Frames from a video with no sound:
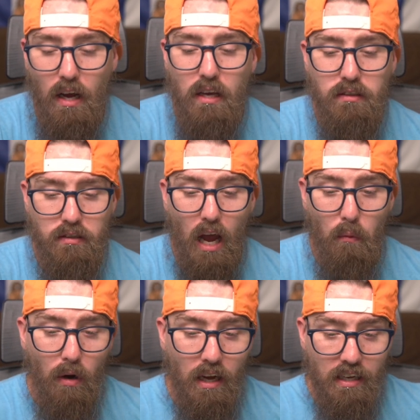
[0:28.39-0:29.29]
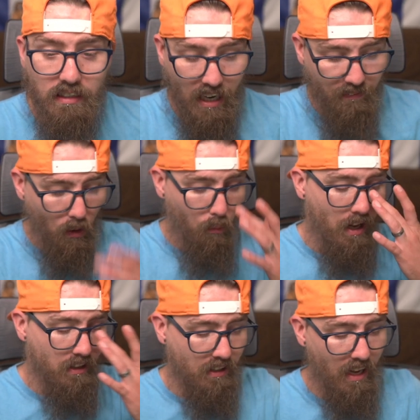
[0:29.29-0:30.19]
So, Sheffield
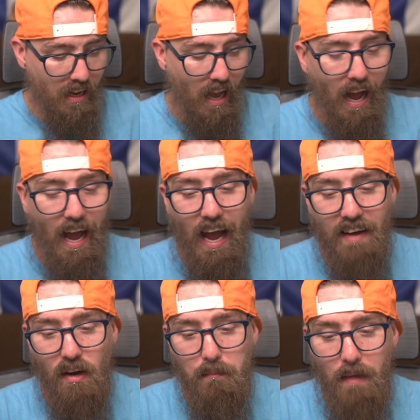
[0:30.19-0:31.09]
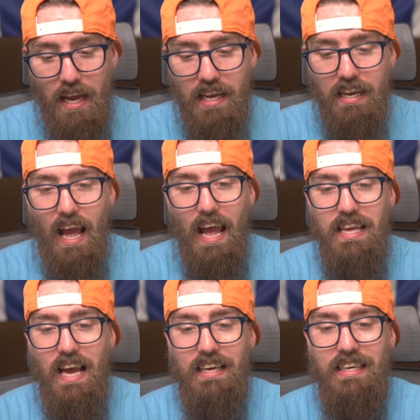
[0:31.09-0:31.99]
Wednesday have made
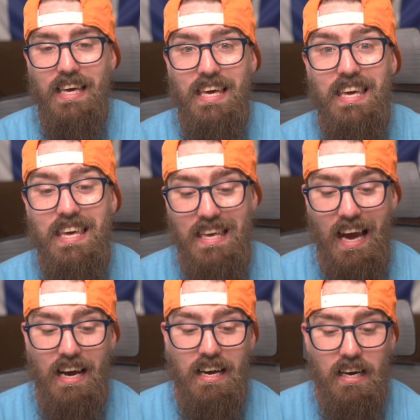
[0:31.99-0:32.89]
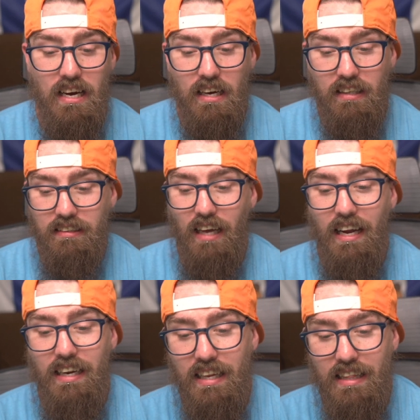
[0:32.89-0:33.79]
a key
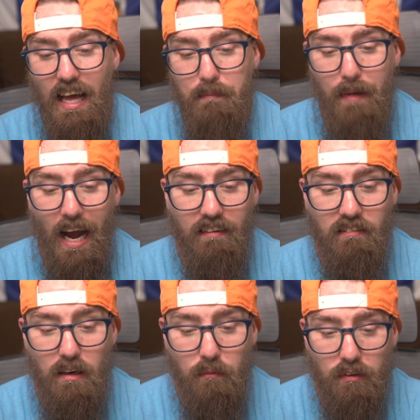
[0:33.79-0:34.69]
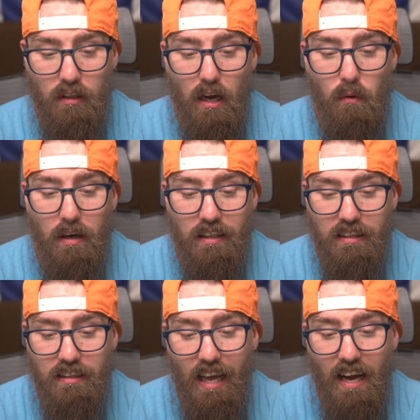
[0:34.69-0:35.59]
signing in their backroom. So,
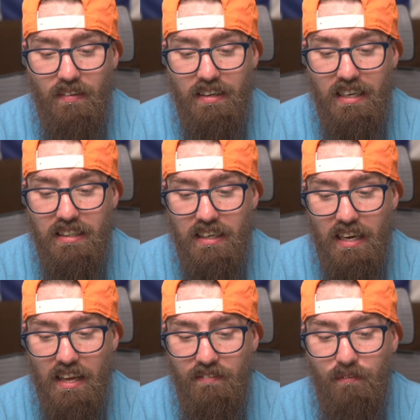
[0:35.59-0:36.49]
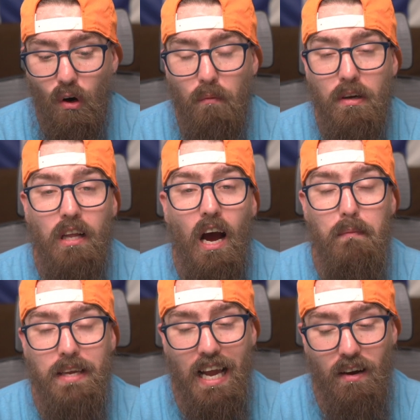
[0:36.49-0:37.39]
staff addition in former
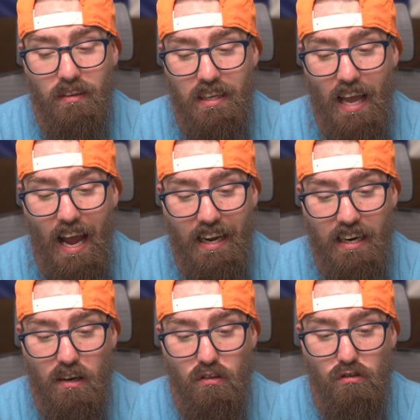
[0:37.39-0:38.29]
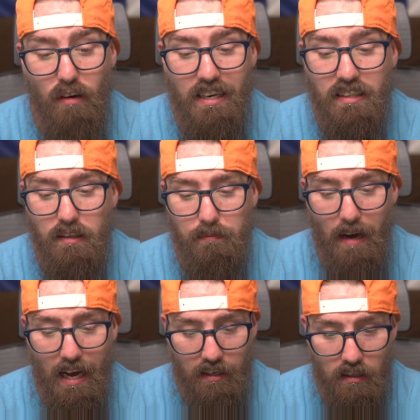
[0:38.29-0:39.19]
Derby County and Rangers
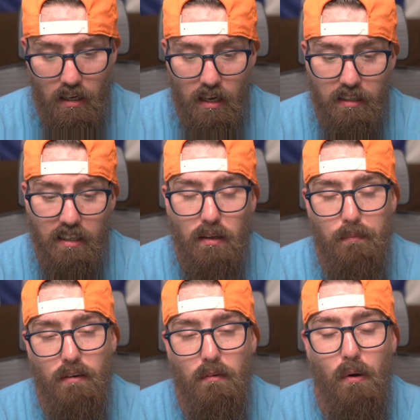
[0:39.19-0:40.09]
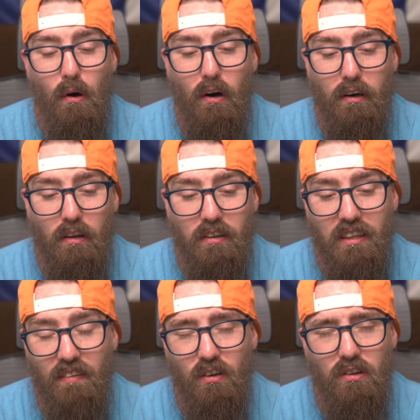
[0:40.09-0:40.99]
man. This has been reported on the
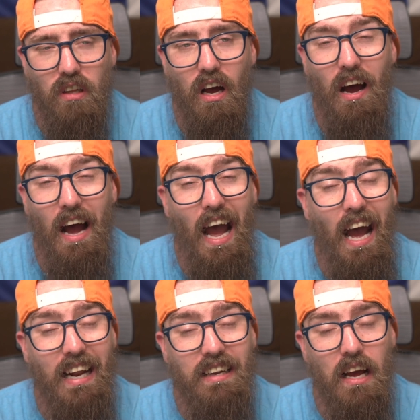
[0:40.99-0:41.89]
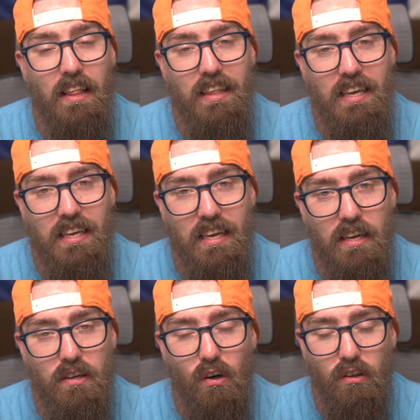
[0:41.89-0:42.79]
Sheffield Star and the
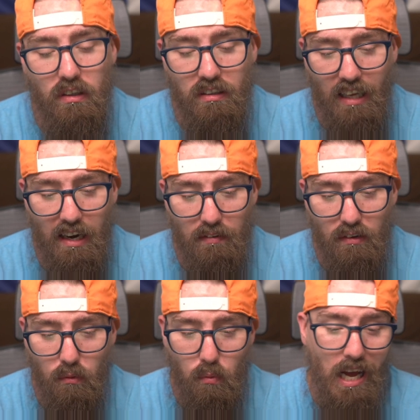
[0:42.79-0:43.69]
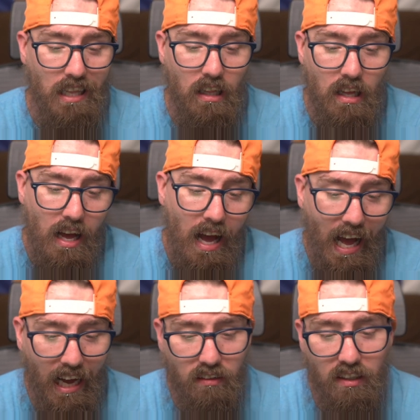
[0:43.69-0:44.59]
Yorkshire Examiner as well.
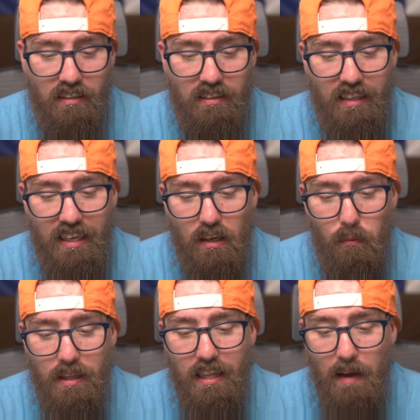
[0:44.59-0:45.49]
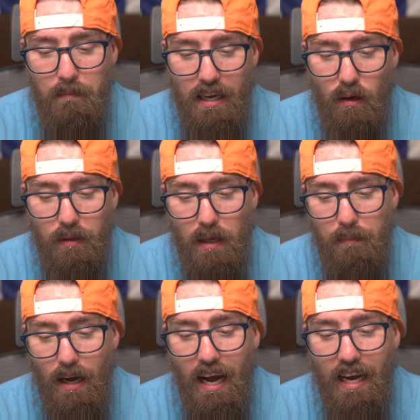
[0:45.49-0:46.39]
Els has tinkered with their makeup of their
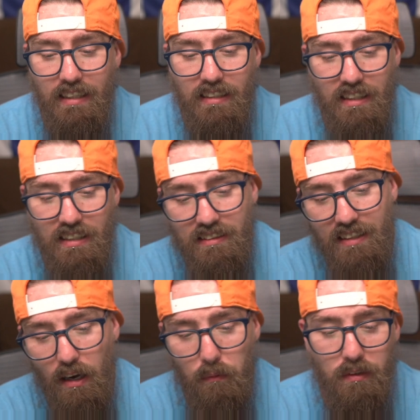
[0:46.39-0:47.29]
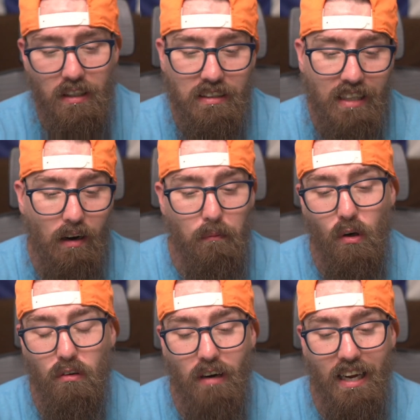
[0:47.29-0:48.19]
behind-the-scenes setup since Darren
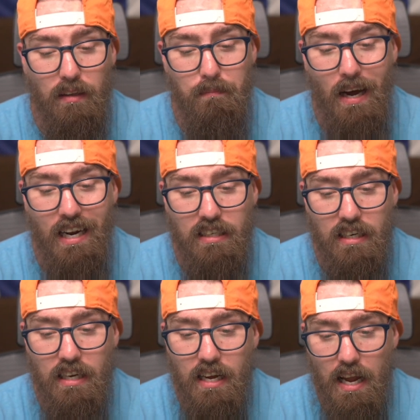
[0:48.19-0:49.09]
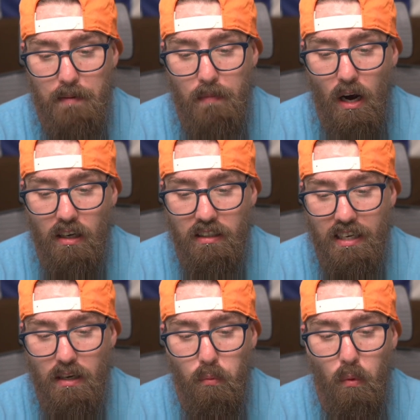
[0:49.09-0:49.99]
Moore arrived as manager in March.
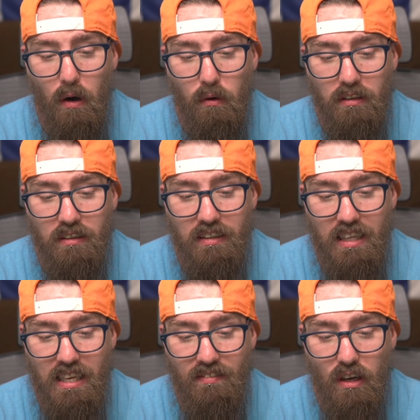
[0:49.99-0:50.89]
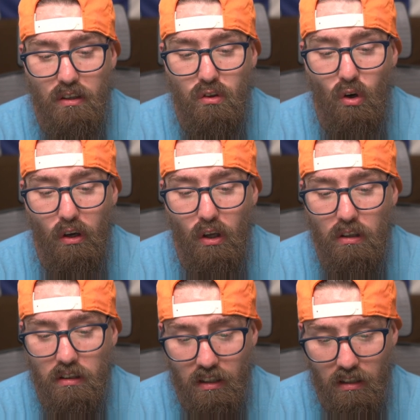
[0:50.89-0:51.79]
He has welcomed Steve
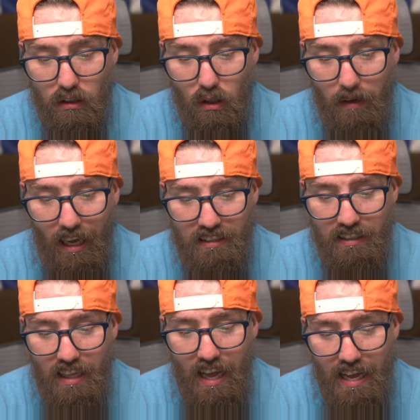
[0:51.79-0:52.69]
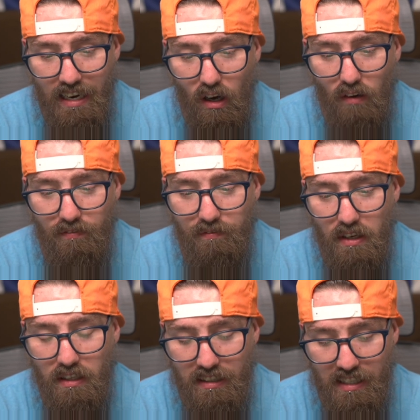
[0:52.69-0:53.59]
Doyle to the club as the head of
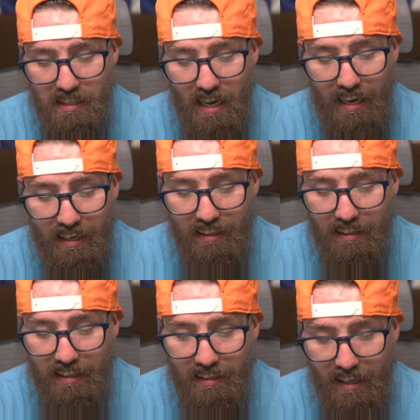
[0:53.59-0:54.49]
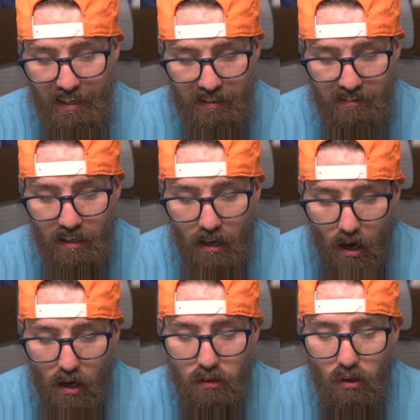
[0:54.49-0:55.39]
13 Analytics.
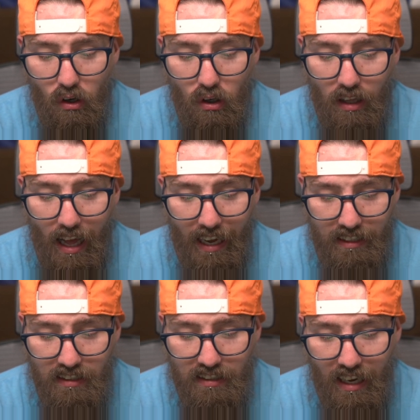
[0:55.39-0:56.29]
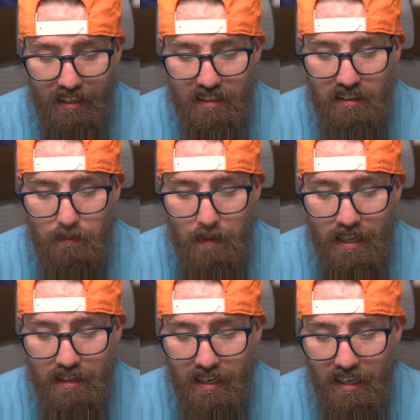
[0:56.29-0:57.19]
Doyle acted as a
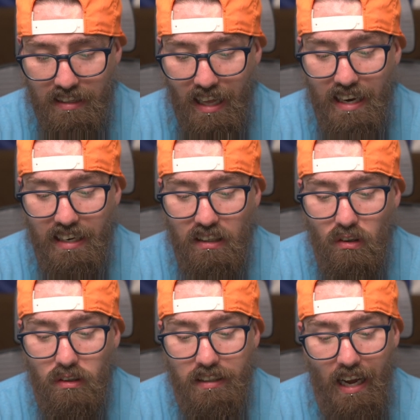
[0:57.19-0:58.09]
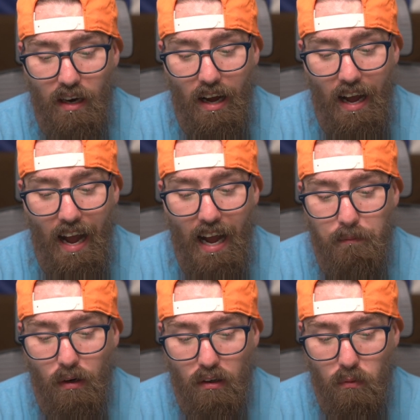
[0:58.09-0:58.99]
domestic and technical scout at
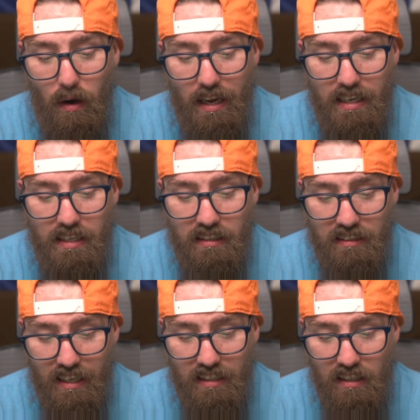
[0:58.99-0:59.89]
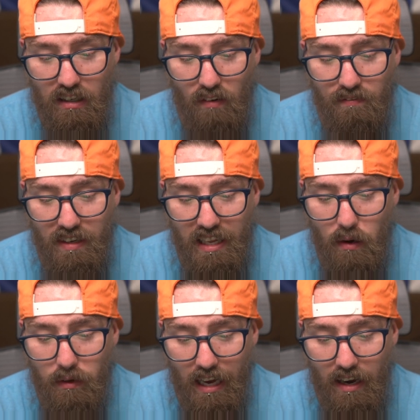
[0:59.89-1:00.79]
Ibrox, where he centred on
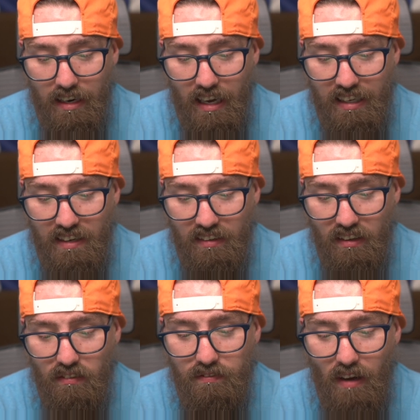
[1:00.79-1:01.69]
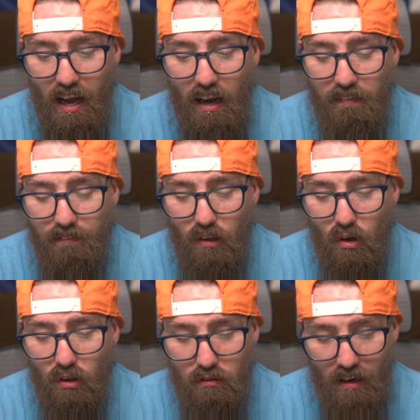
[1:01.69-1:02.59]
video scouting identical
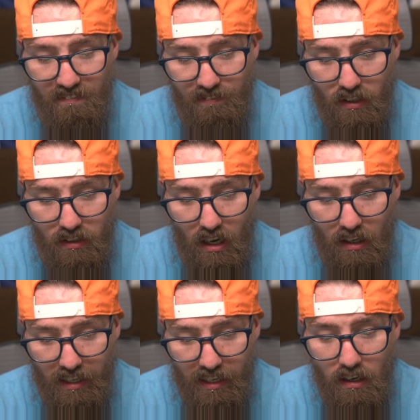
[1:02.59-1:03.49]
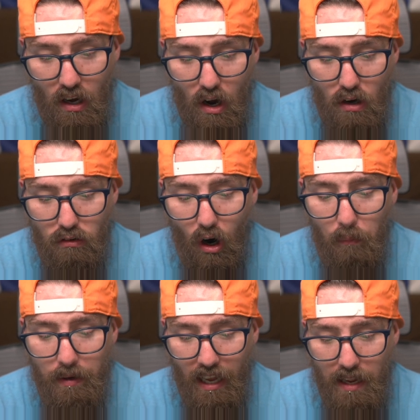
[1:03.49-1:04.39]
far-flung transfer target. Role
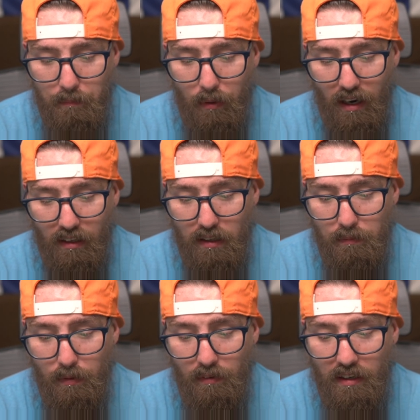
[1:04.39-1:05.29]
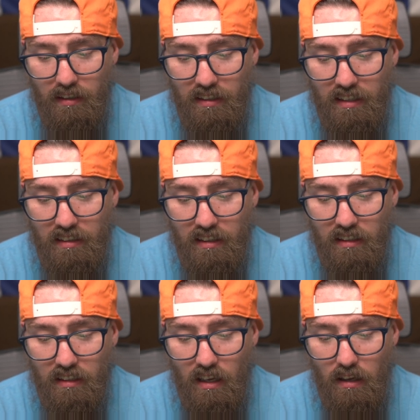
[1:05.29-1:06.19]
became practically horrendous since the
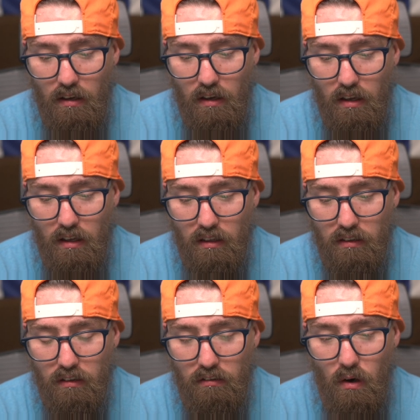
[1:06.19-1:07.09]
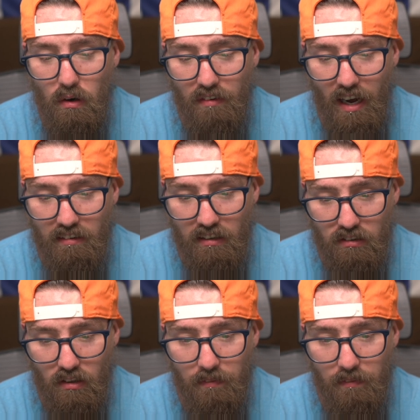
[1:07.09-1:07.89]
coronavirus.